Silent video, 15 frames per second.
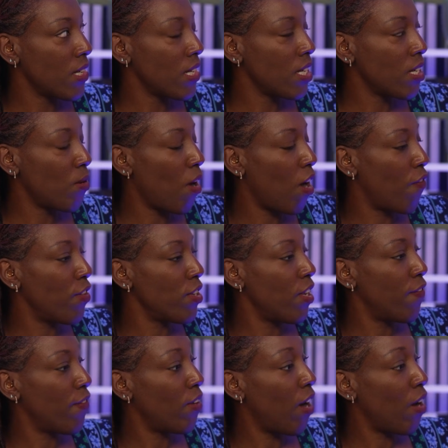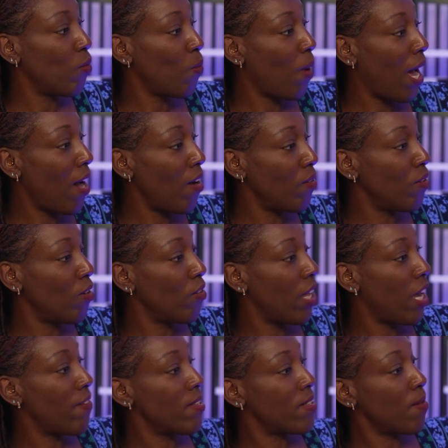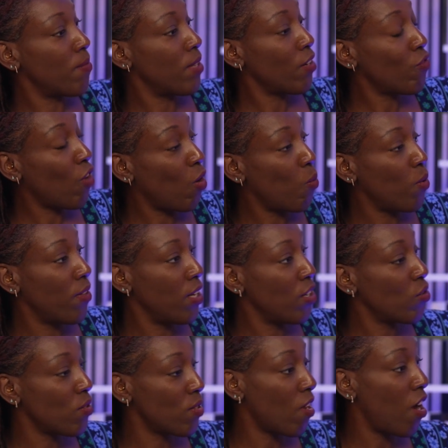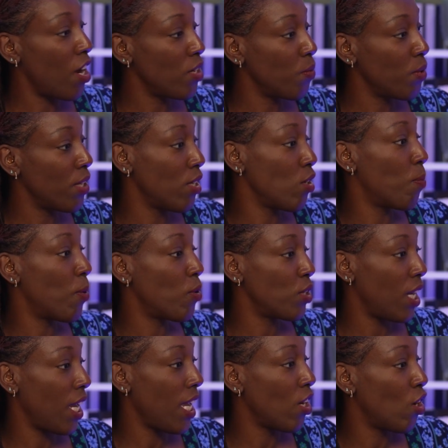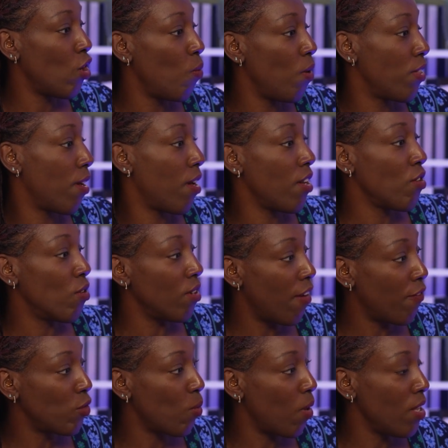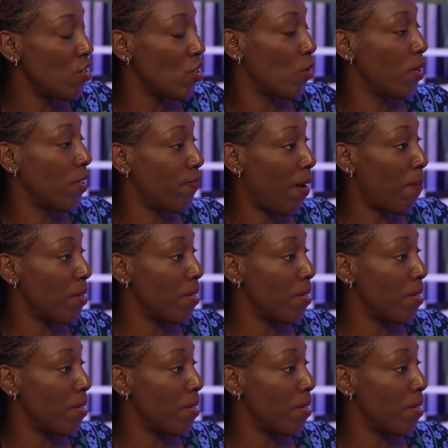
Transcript: Quite often you feel unwell, or there is something wrong within your side, within your body, or with your loved ones, or with family